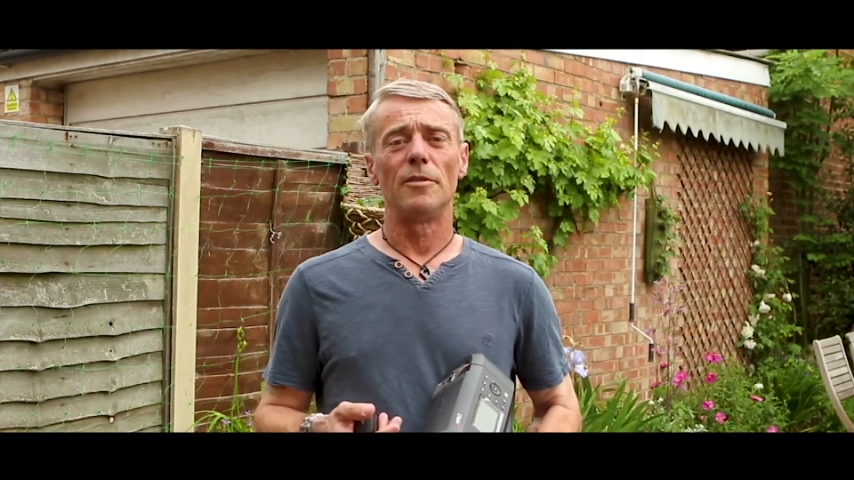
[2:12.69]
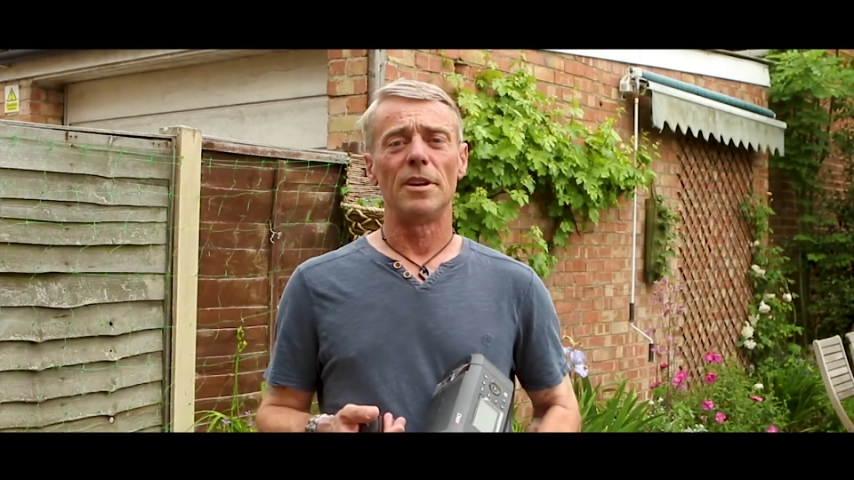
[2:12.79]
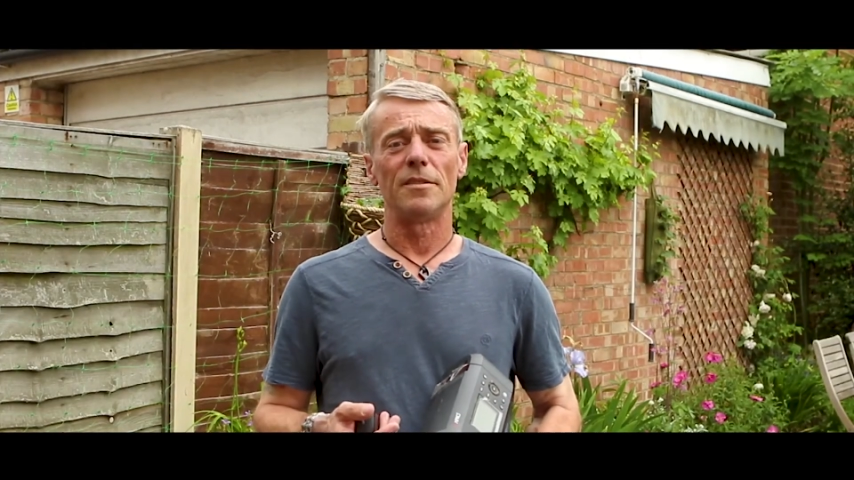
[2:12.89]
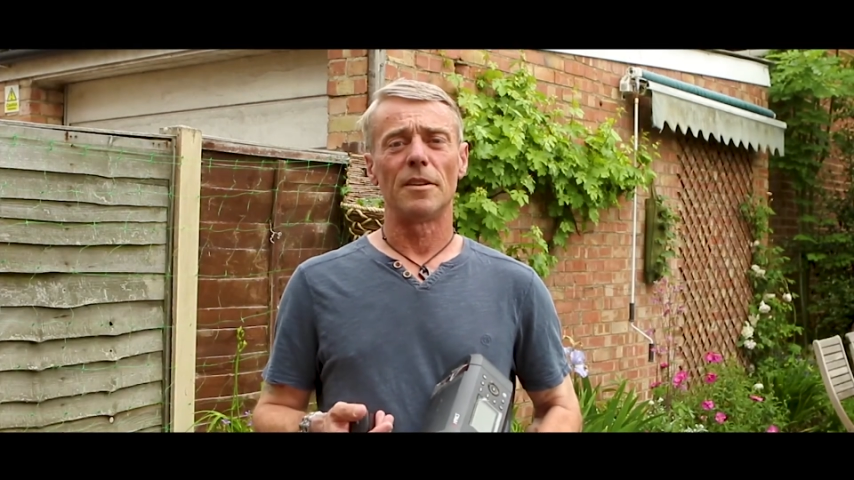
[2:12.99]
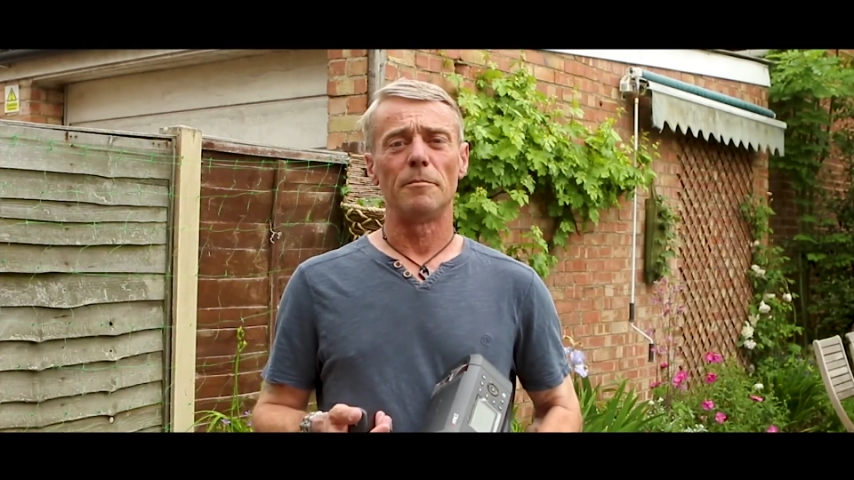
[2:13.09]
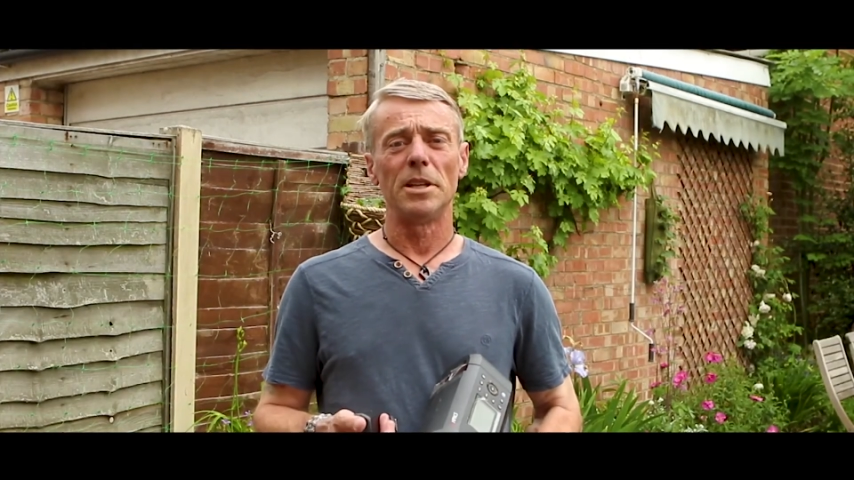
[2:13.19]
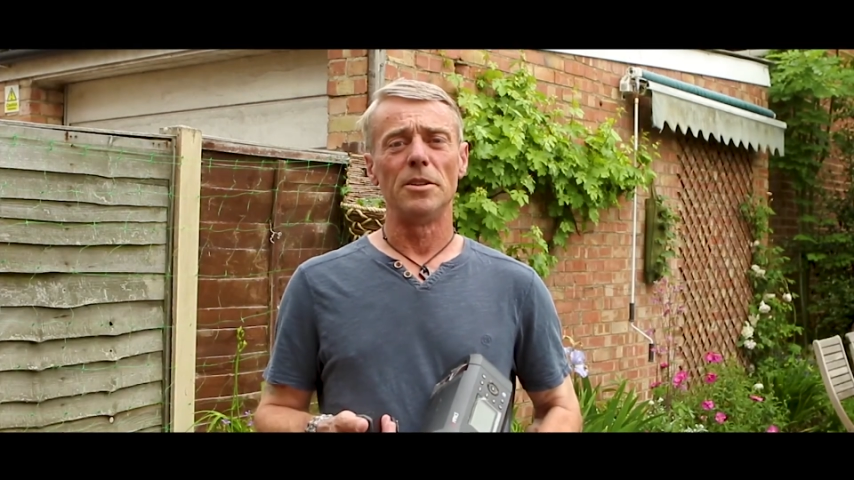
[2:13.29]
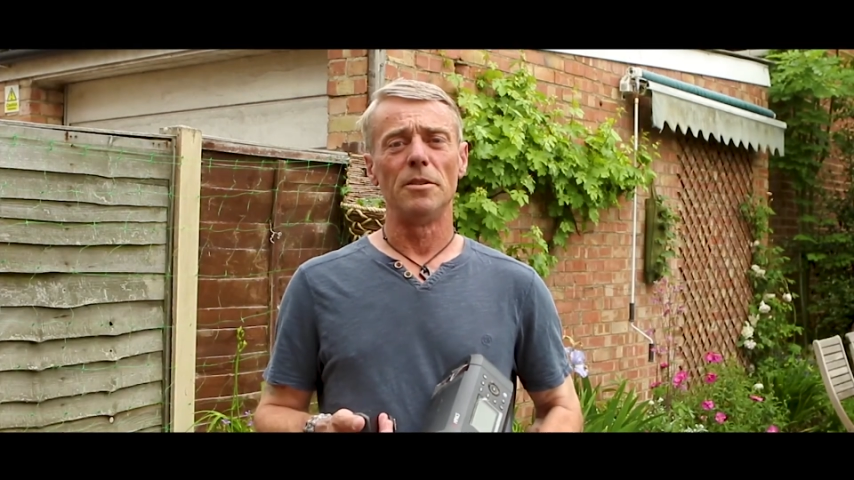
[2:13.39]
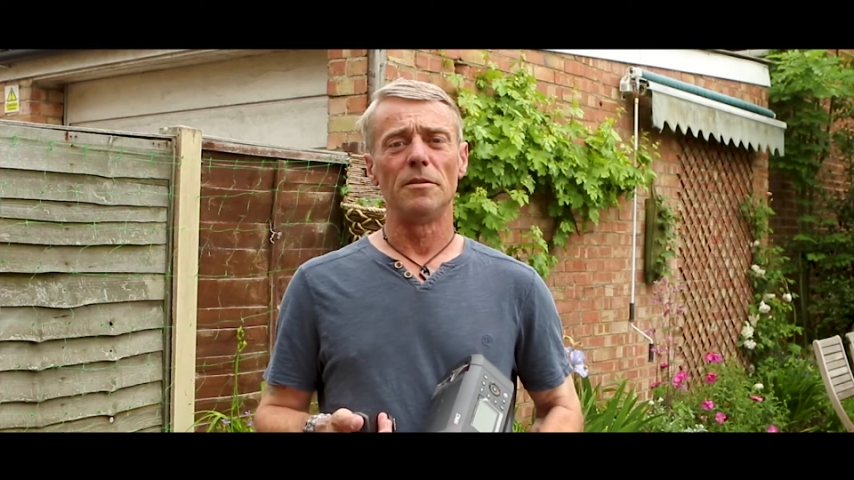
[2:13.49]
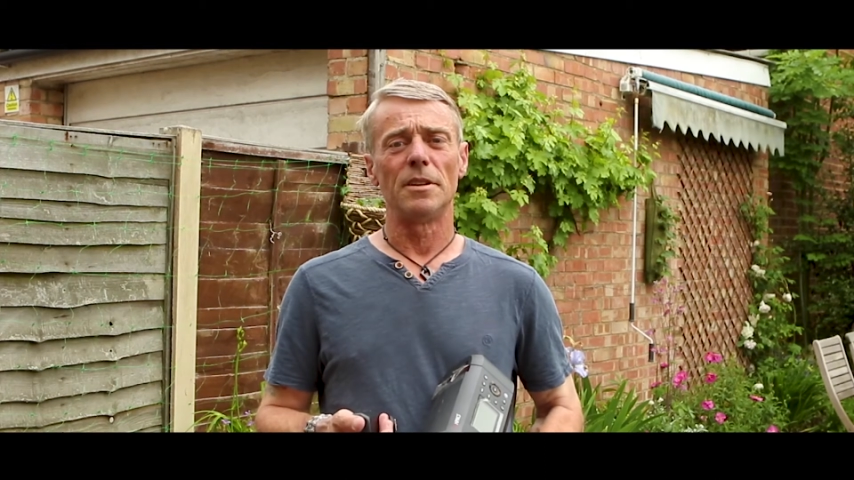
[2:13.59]
years I've been
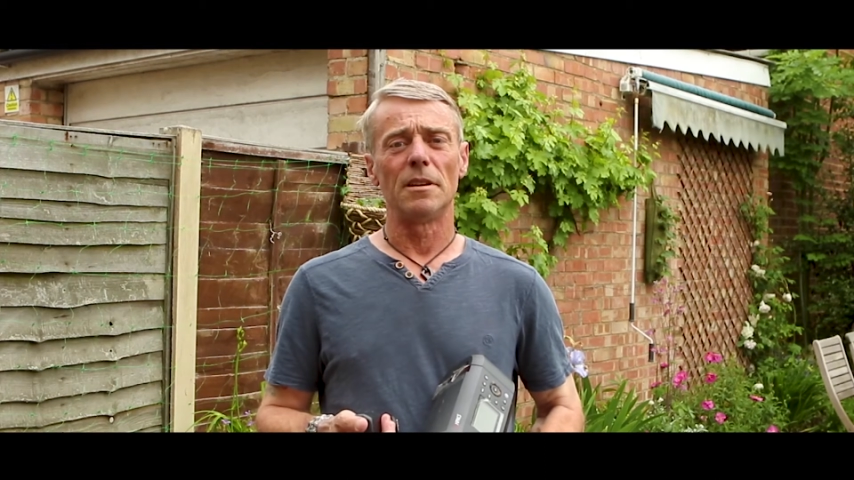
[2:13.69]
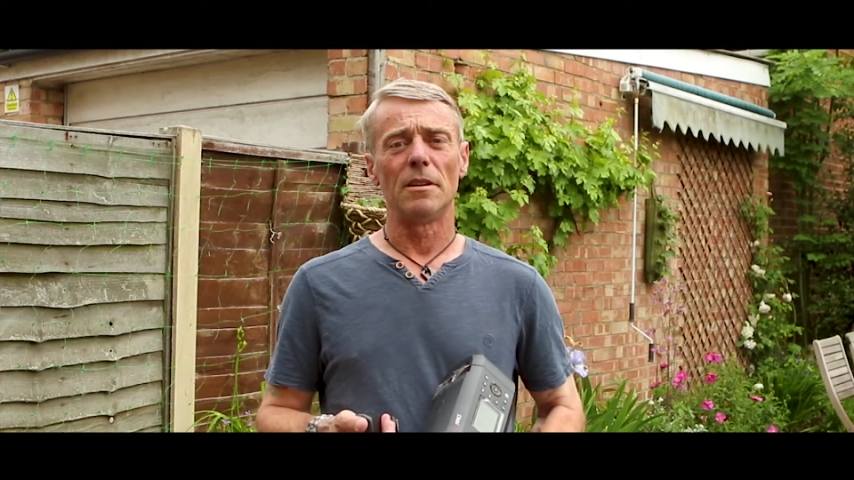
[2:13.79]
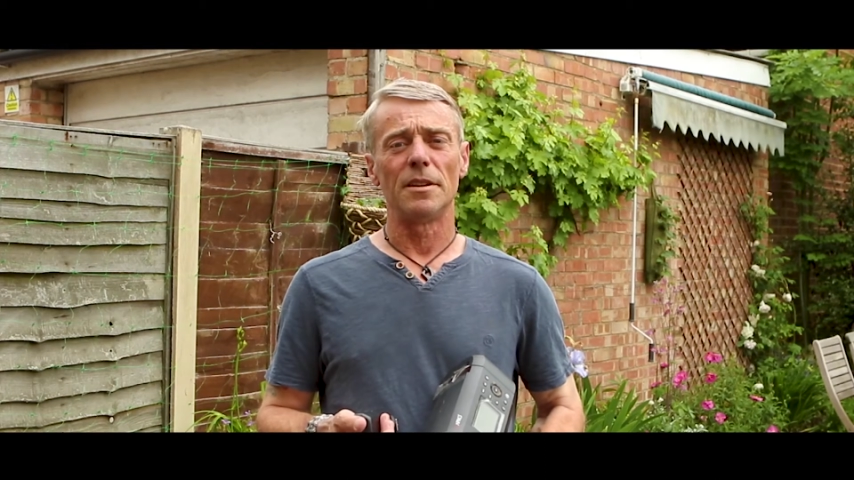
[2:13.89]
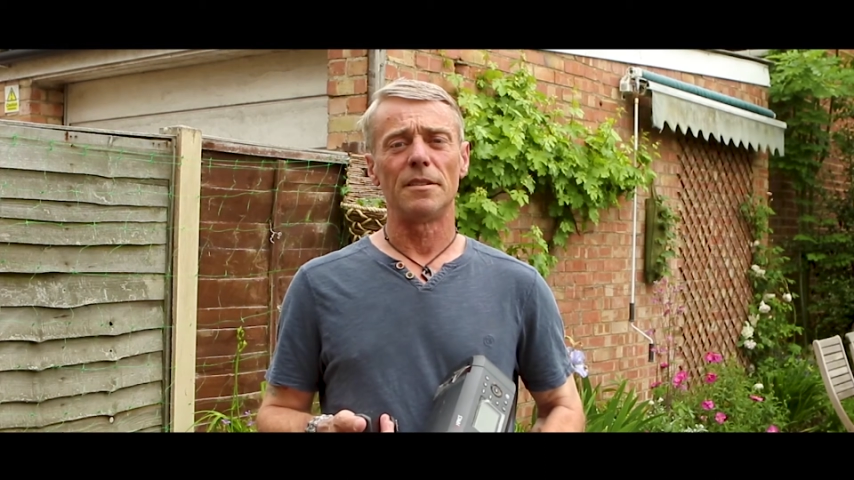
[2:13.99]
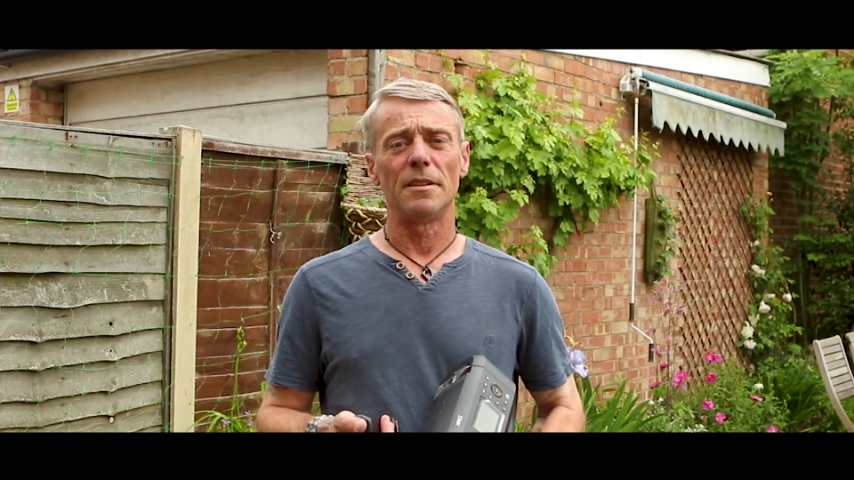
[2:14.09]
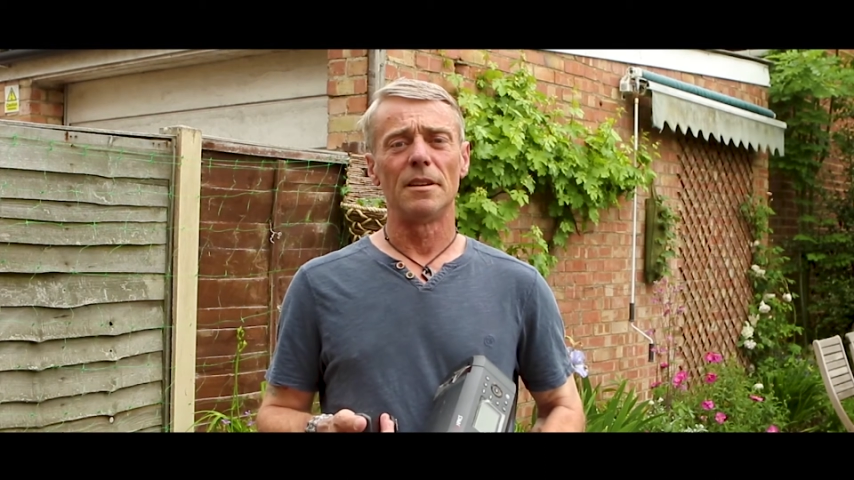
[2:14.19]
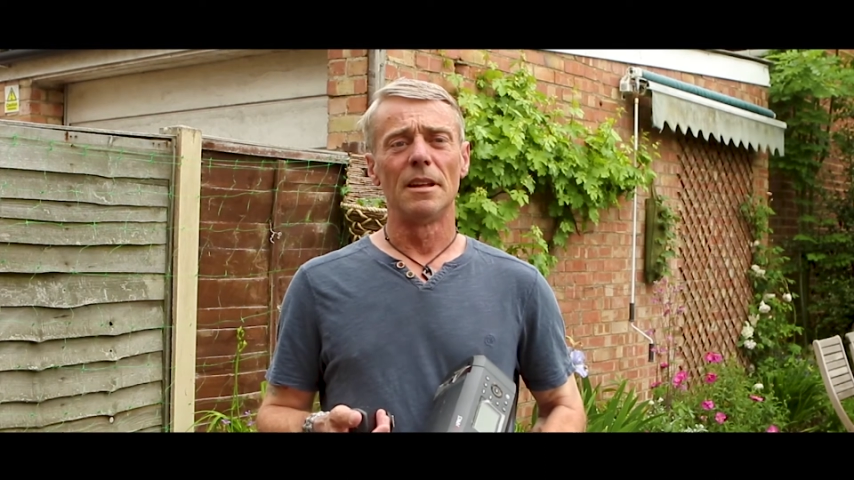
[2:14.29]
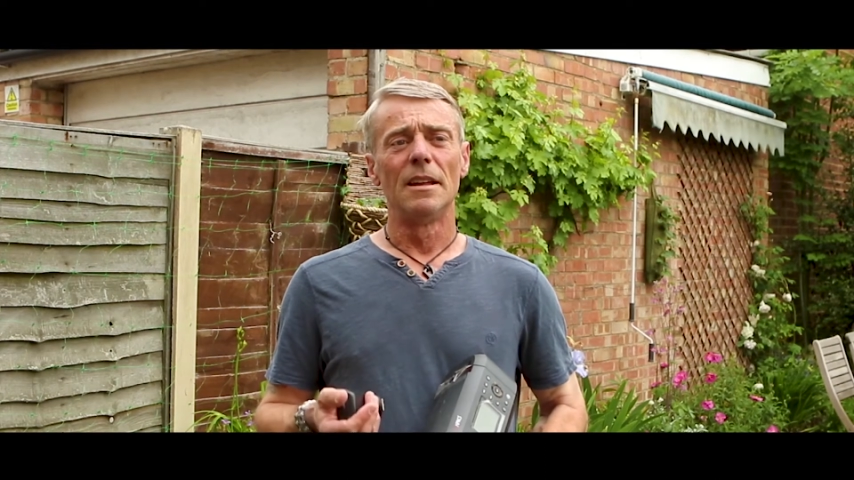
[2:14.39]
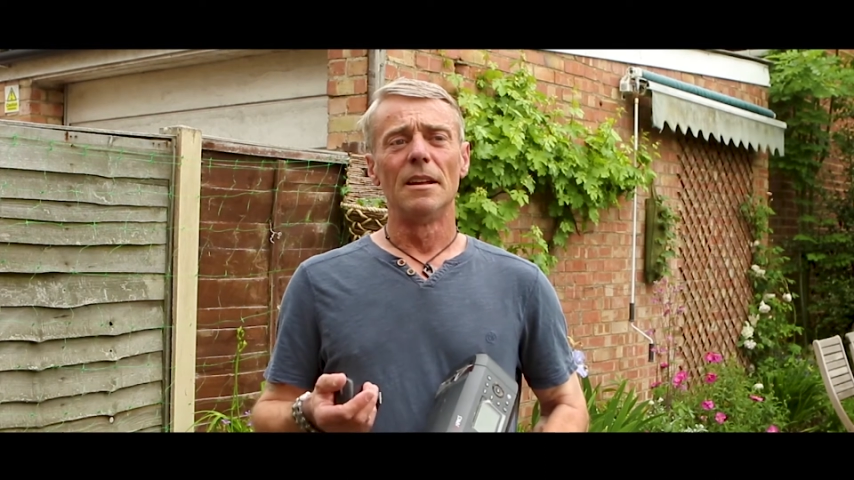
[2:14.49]
using lighting